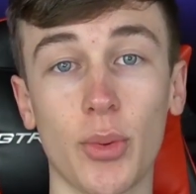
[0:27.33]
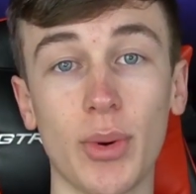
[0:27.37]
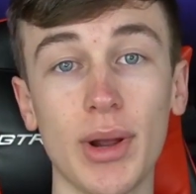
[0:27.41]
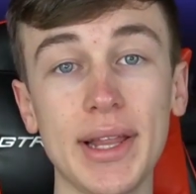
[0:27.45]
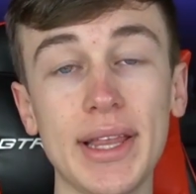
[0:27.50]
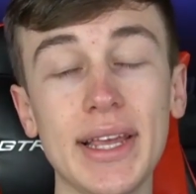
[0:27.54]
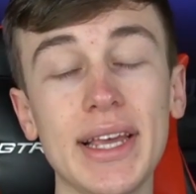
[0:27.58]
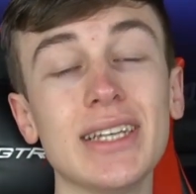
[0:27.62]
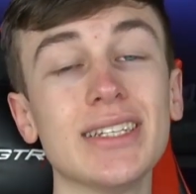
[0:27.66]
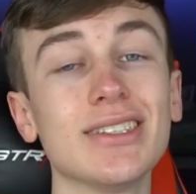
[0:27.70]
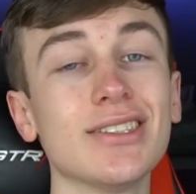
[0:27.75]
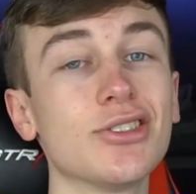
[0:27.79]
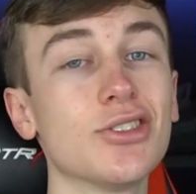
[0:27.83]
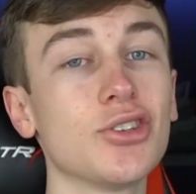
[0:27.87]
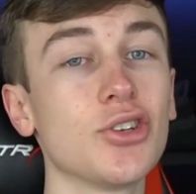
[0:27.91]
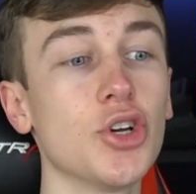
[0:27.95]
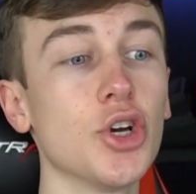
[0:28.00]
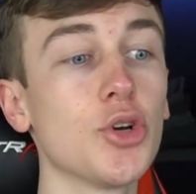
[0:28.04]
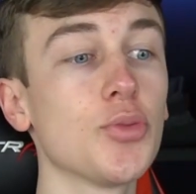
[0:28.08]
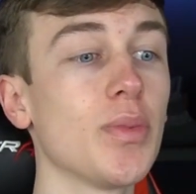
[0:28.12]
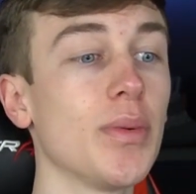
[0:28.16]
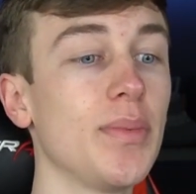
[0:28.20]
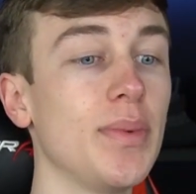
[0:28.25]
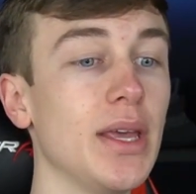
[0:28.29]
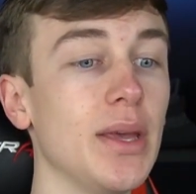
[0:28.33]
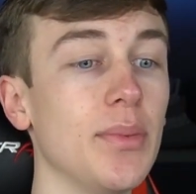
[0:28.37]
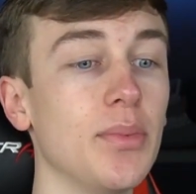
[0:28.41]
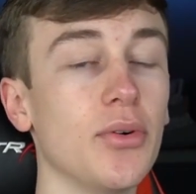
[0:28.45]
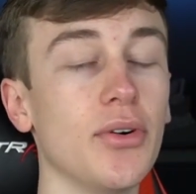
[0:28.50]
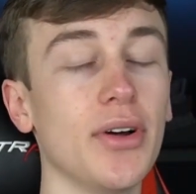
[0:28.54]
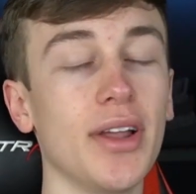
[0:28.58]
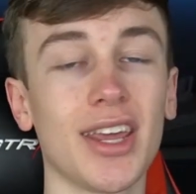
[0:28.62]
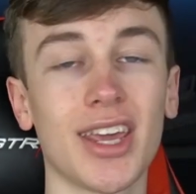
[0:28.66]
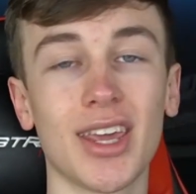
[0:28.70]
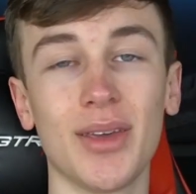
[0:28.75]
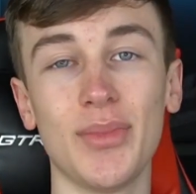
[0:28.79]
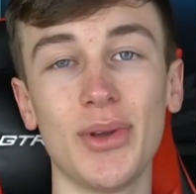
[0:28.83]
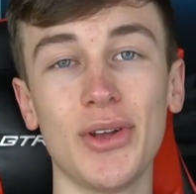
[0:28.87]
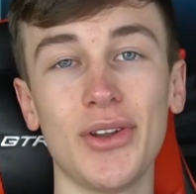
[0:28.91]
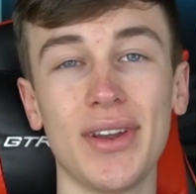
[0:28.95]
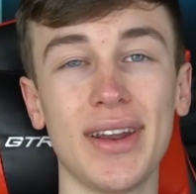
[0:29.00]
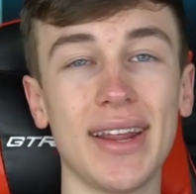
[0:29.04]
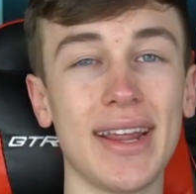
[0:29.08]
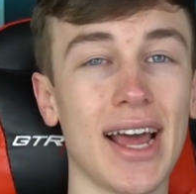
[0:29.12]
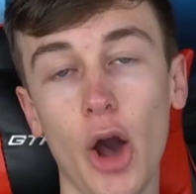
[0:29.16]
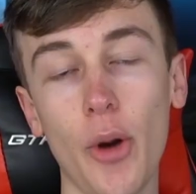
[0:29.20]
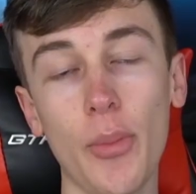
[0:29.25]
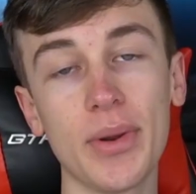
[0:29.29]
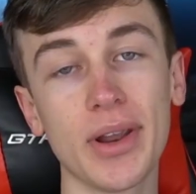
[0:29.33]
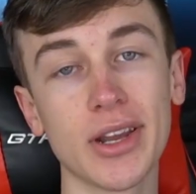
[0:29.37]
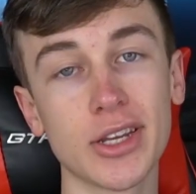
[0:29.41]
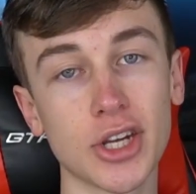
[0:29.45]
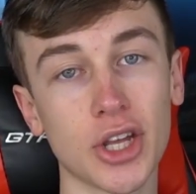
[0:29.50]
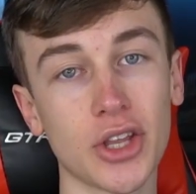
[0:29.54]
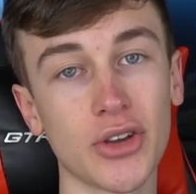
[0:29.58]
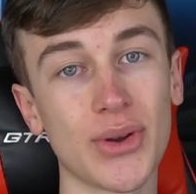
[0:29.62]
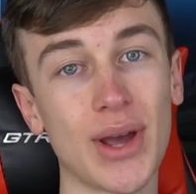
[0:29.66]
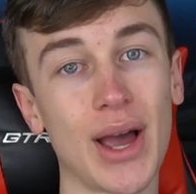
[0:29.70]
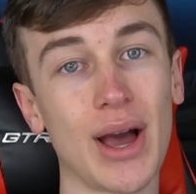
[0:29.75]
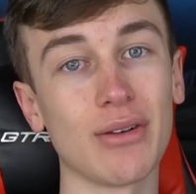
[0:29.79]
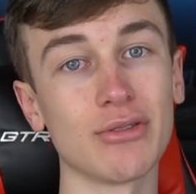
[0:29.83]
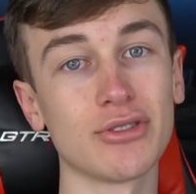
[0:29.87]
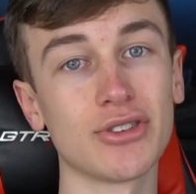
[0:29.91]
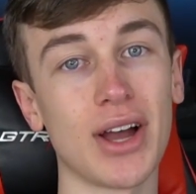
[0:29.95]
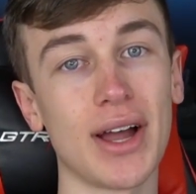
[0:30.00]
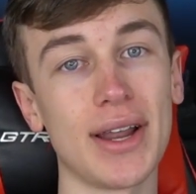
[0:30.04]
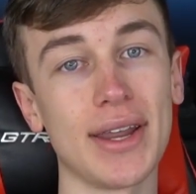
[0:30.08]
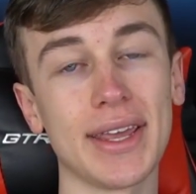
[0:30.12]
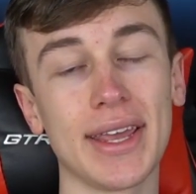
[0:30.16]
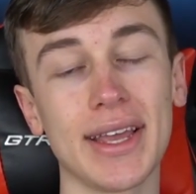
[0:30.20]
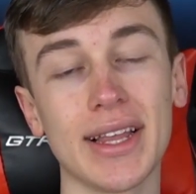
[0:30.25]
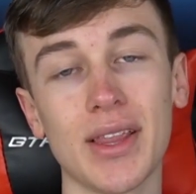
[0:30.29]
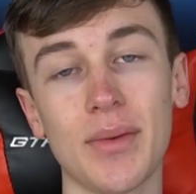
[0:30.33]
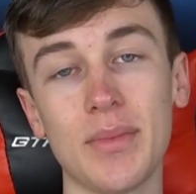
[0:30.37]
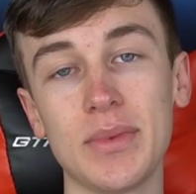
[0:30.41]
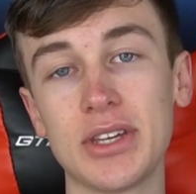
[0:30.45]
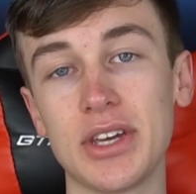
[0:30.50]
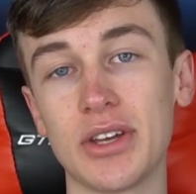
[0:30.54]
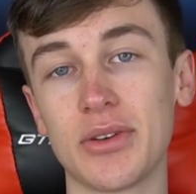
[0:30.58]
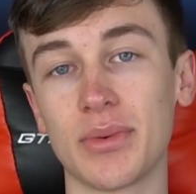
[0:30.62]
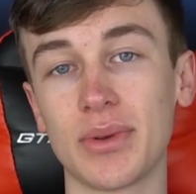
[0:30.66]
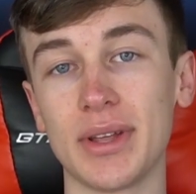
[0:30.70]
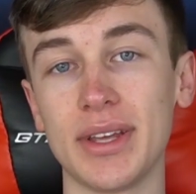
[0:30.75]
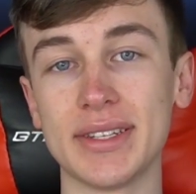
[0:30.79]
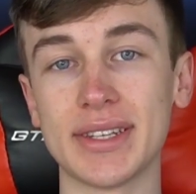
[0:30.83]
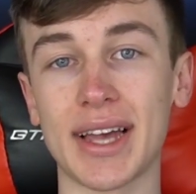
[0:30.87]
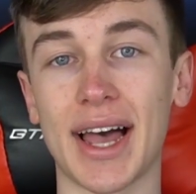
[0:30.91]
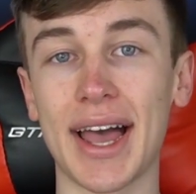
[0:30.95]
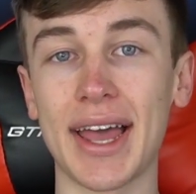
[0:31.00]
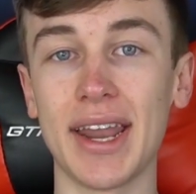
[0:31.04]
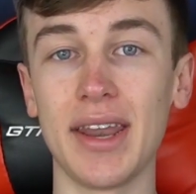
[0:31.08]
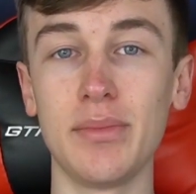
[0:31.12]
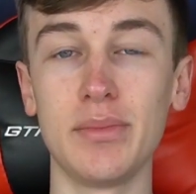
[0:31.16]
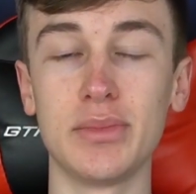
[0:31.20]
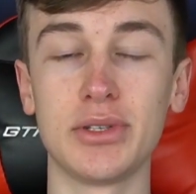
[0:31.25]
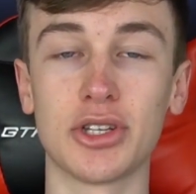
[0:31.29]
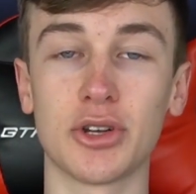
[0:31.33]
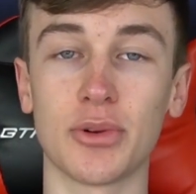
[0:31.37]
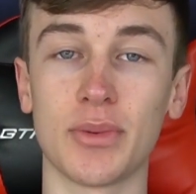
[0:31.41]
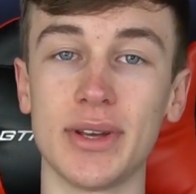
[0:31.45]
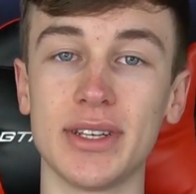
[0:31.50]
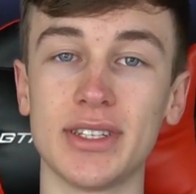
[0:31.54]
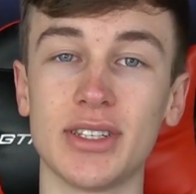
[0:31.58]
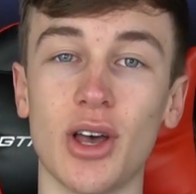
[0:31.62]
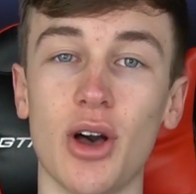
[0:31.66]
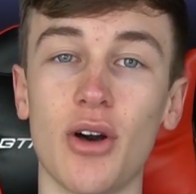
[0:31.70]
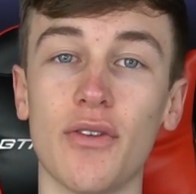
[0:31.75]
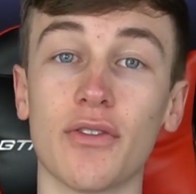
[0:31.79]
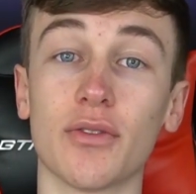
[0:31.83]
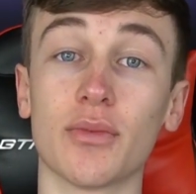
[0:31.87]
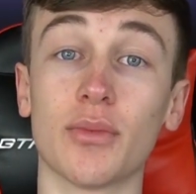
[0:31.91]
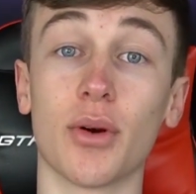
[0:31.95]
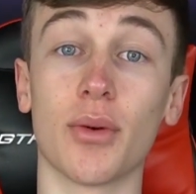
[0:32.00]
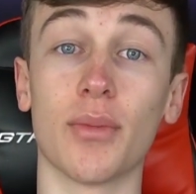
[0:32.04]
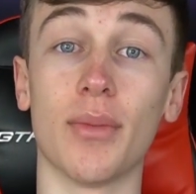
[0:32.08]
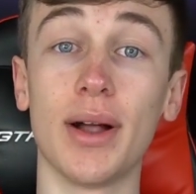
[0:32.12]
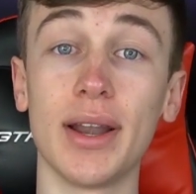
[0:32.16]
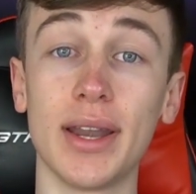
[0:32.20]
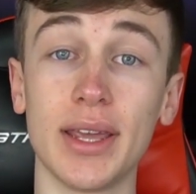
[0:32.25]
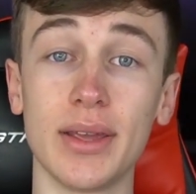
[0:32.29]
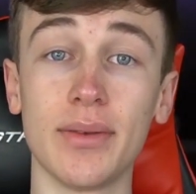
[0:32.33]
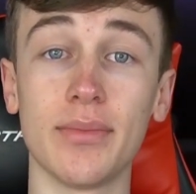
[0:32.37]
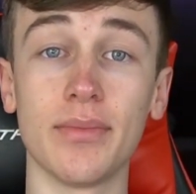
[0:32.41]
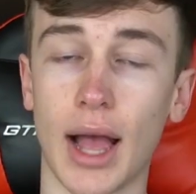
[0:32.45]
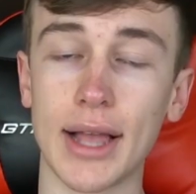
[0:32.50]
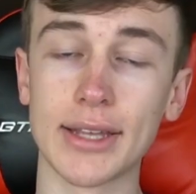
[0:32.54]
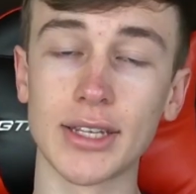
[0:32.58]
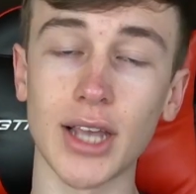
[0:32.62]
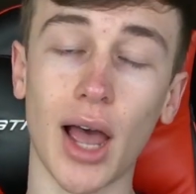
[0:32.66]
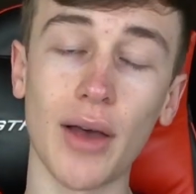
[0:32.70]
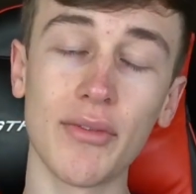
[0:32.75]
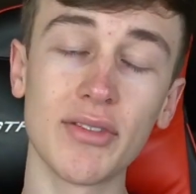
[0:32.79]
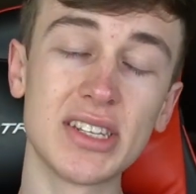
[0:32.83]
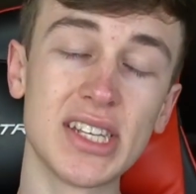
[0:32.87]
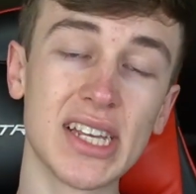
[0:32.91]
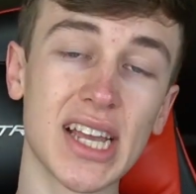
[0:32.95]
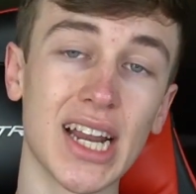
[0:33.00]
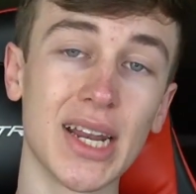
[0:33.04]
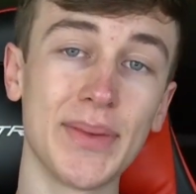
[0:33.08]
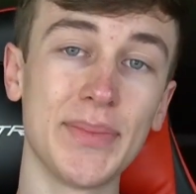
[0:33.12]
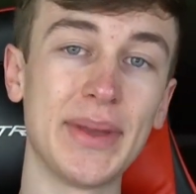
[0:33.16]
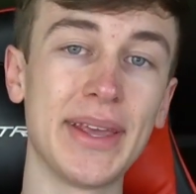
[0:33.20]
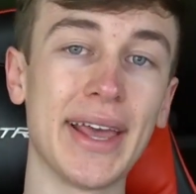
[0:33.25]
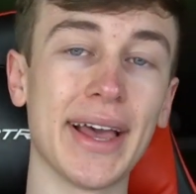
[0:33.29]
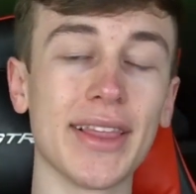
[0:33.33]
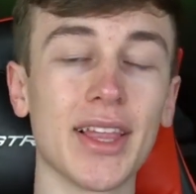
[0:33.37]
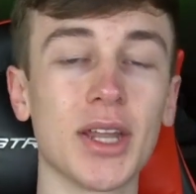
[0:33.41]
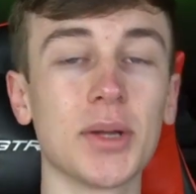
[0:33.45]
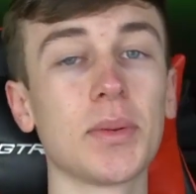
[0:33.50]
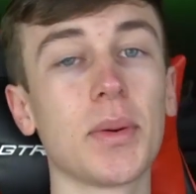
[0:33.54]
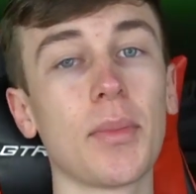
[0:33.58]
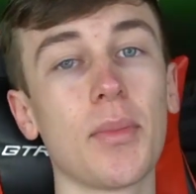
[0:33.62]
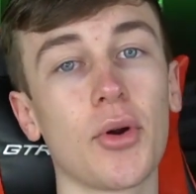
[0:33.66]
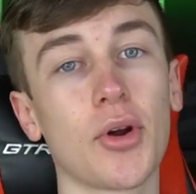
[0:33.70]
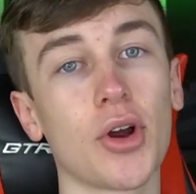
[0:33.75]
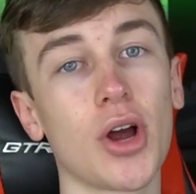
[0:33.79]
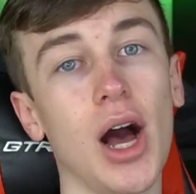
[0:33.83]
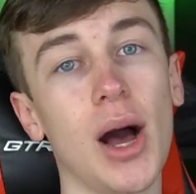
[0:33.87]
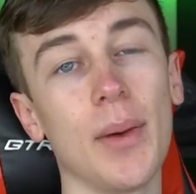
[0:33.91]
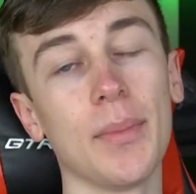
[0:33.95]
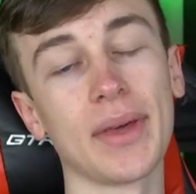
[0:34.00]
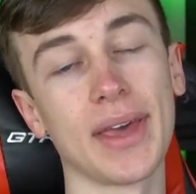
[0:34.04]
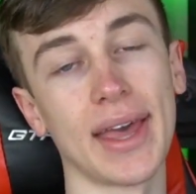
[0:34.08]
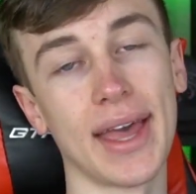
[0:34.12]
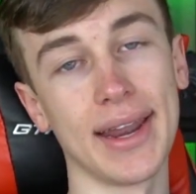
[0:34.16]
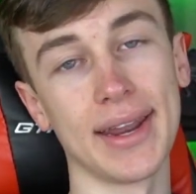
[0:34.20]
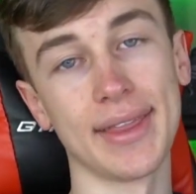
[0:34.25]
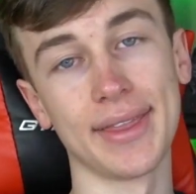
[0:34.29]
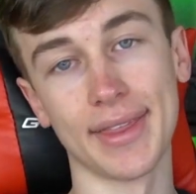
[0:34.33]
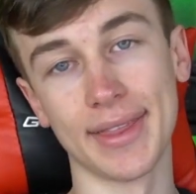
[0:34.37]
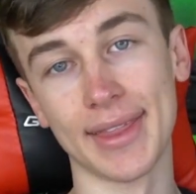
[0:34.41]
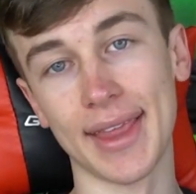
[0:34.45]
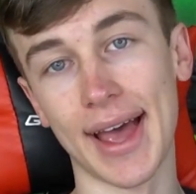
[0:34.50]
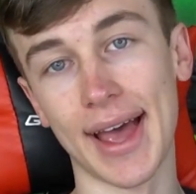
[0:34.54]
Really, it's just a group of people in a community helping each other out, trying to get limited release items to resell for more money. It's obviously going to be a little bit more complicated than